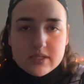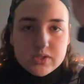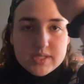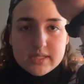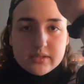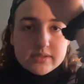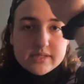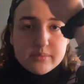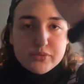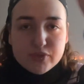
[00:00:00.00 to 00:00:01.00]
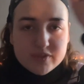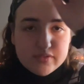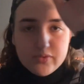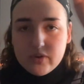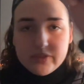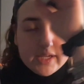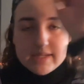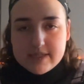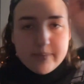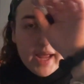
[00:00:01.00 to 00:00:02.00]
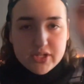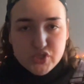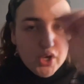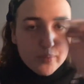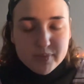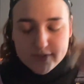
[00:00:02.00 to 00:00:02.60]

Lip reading: just little symbols for things to match up.